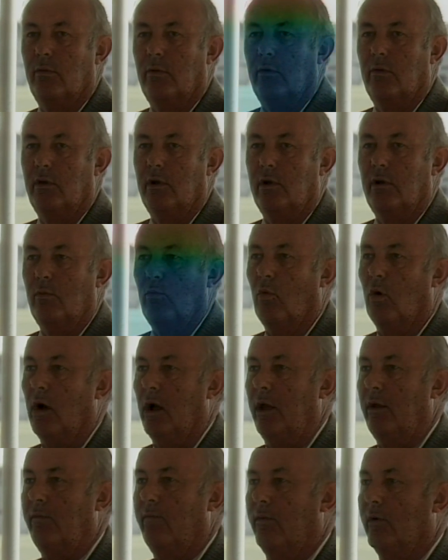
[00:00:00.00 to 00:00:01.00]
the
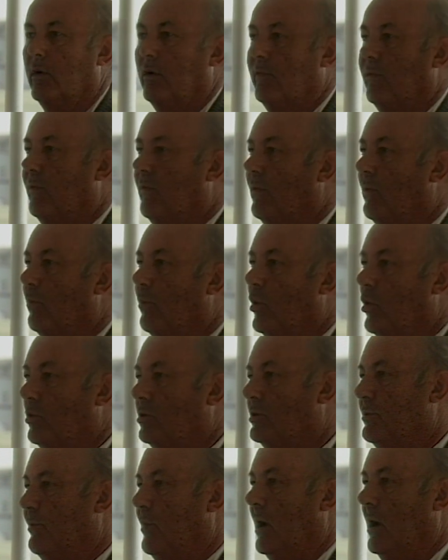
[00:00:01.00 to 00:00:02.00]
wife of
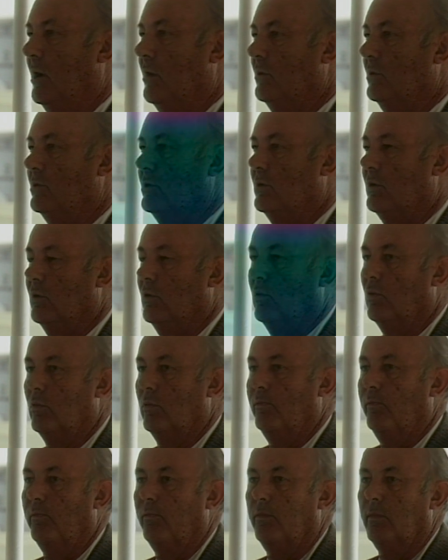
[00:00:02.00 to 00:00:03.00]
Bruce
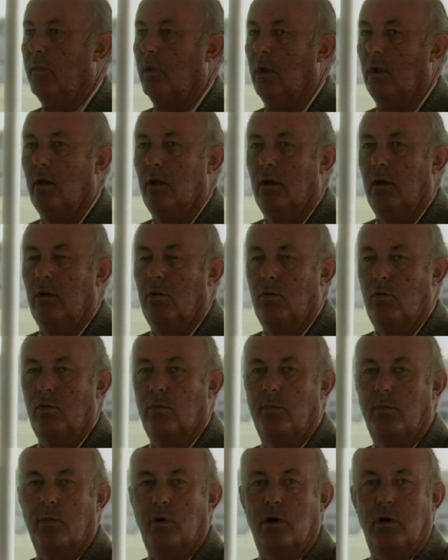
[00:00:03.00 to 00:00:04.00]
Poundstone,
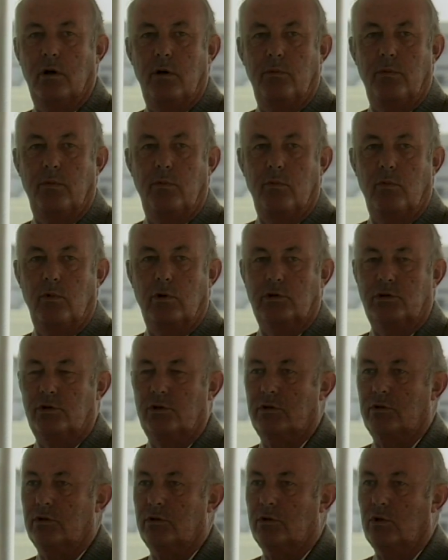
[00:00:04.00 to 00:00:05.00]
whom was
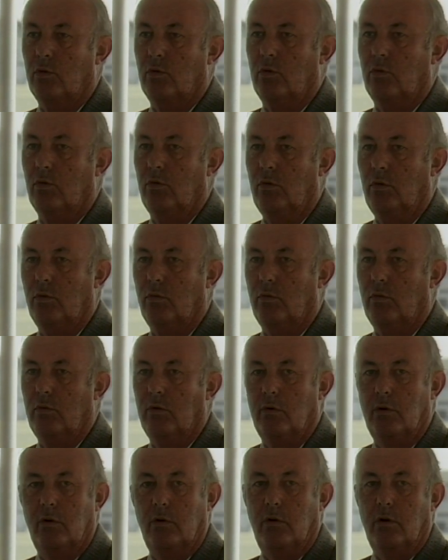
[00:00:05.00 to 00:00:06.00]
so
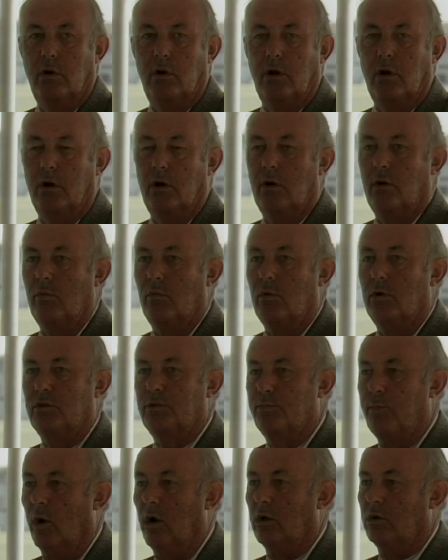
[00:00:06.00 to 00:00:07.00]

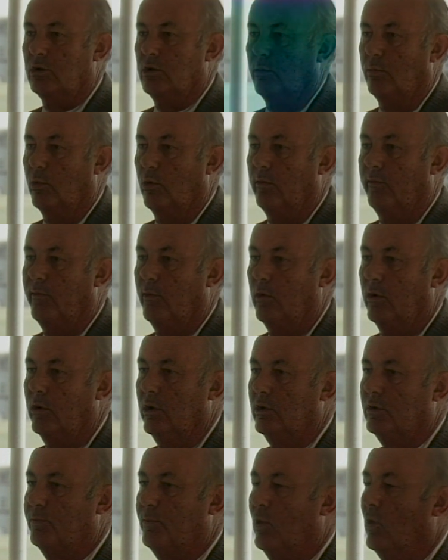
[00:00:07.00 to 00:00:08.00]
responsible for
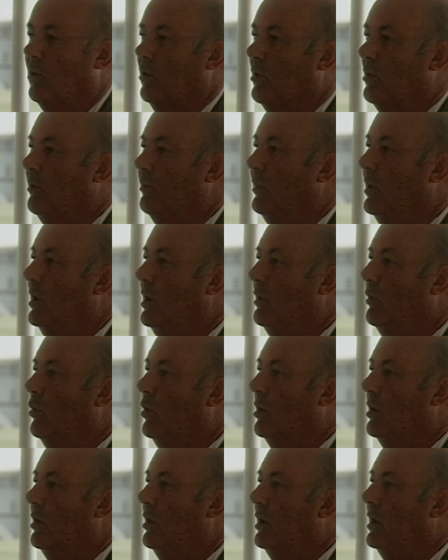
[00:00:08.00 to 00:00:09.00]
this program being
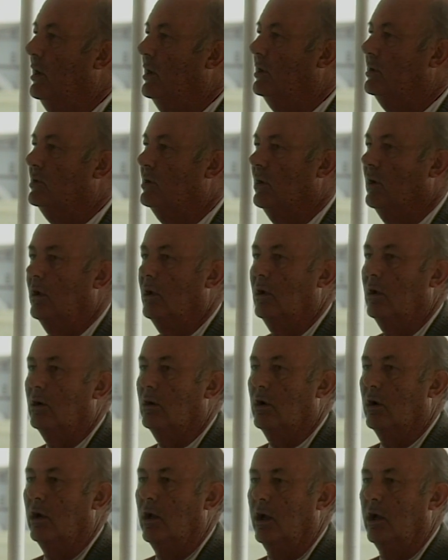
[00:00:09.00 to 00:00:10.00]
where it is
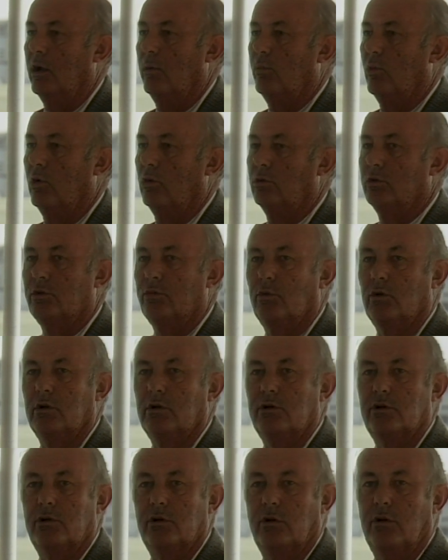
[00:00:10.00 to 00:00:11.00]
today. Bruce
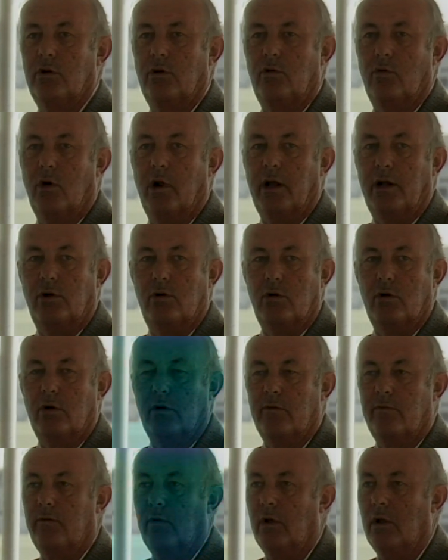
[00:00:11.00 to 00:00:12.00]
was the director
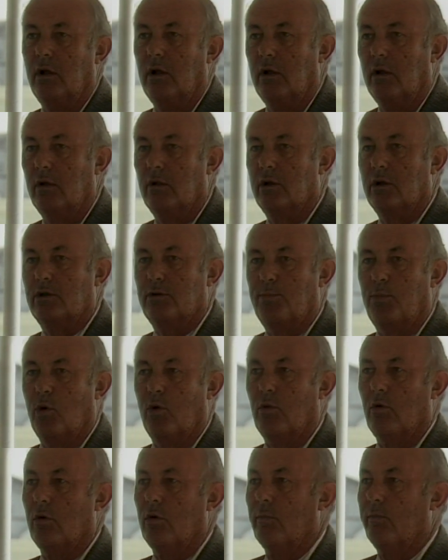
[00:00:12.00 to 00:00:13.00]
of this
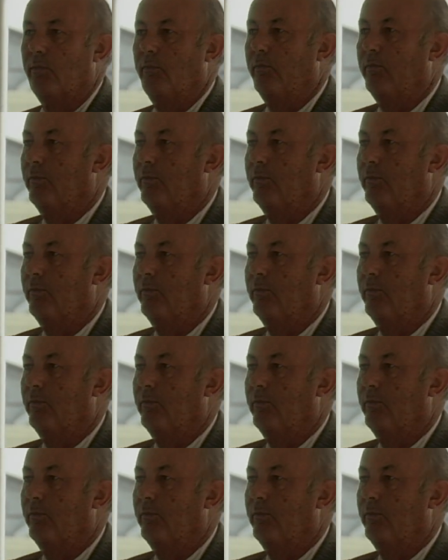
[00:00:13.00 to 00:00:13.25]
program